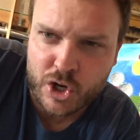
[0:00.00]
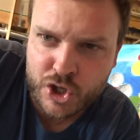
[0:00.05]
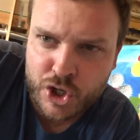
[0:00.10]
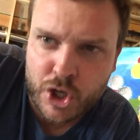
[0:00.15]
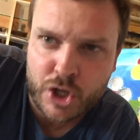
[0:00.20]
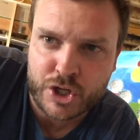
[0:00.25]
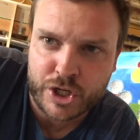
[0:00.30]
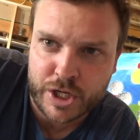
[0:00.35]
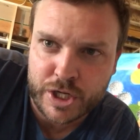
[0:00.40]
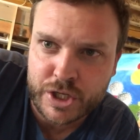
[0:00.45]

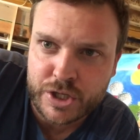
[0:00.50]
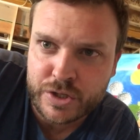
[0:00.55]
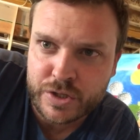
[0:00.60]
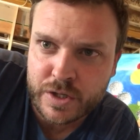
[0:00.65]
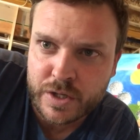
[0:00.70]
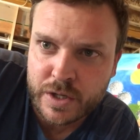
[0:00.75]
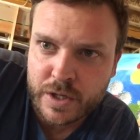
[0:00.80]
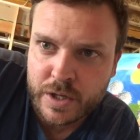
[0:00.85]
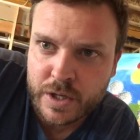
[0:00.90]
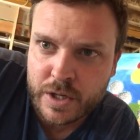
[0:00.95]
churches.
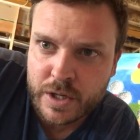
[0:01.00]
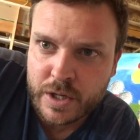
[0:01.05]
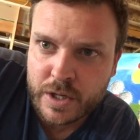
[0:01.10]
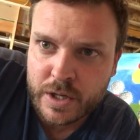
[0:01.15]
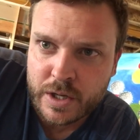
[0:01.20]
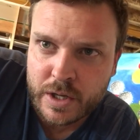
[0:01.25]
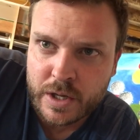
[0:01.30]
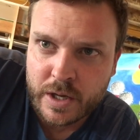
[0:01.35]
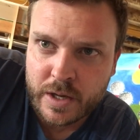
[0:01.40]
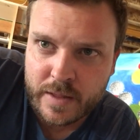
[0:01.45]

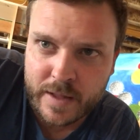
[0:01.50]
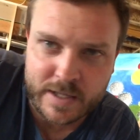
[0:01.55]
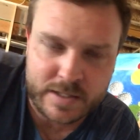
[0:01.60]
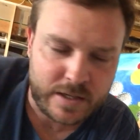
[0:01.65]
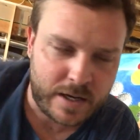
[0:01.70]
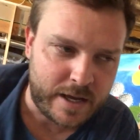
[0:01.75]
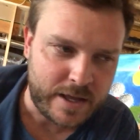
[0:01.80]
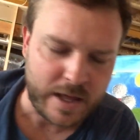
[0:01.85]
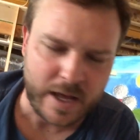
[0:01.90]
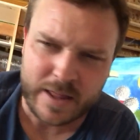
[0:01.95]
I
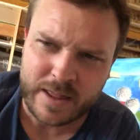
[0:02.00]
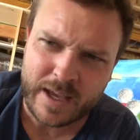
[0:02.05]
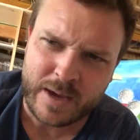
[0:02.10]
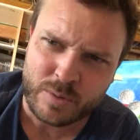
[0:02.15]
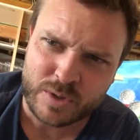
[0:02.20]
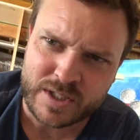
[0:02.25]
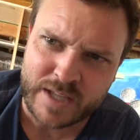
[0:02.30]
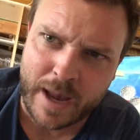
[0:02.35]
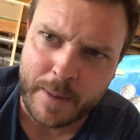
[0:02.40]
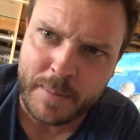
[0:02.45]
think it
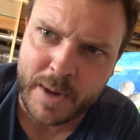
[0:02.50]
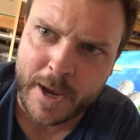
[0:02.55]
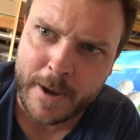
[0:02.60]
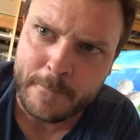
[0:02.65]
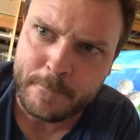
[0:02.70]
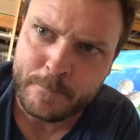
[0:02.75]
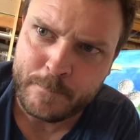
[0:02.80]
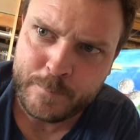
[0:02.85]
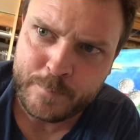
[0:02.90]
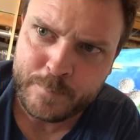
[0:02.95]
was Zambia.